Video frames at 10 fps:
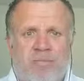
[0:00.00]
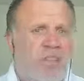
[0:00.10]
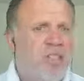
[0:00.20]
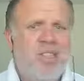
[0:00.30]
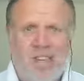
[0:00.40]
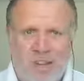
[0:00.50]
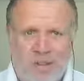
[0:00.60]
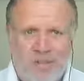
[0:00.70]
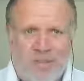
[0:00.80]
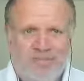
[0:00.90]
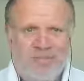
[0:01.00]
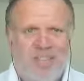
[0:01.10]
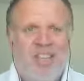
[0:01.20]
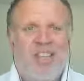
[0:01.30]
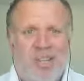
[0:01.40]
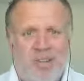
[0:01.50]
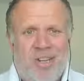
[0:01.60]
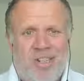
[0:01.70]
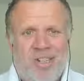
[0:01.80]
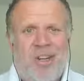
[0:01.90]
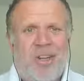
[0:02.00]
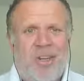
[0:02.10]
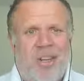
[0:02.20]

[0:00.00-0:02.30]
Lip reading: because they don't. You need to know,